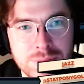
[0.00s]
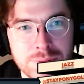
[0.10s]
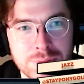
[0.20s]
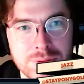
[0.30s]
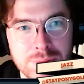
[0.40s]
you
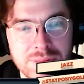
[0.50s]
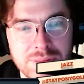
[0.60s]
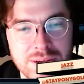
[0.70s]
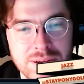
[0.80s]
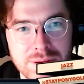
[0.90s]
agree with
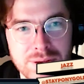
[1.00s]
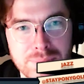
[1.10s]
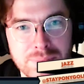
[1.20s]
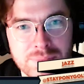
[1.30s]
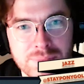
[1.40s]
our
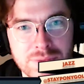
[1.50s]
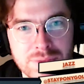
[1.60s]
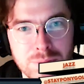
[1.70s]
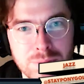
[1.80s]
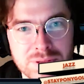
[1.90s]

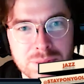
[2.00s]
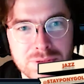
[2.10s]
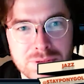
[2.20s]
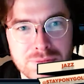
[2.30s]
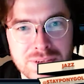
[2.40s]

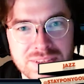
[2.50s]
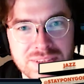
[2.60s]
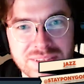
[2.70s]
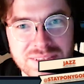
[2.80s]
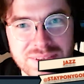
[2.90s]
presumption of
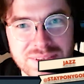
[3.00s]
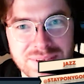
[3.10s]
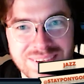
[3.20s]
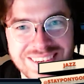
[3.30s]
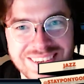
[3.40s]
innocence.
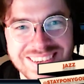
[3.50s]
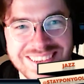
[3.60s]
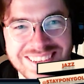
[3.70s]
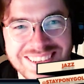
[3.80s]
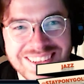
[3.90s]
So
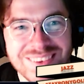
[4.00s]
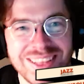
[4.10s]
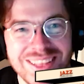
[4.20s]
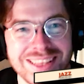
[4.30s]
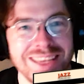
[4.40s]
we'll
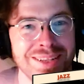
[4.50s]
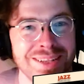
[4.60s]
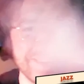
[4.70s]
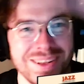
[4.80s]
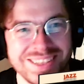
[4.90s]
let the legal
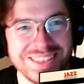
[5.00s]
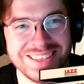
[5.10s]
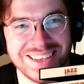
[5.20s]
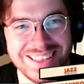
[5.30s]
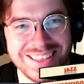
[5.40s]
scholars
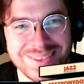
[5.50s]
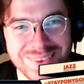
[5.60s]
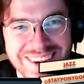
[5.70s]
decide this one.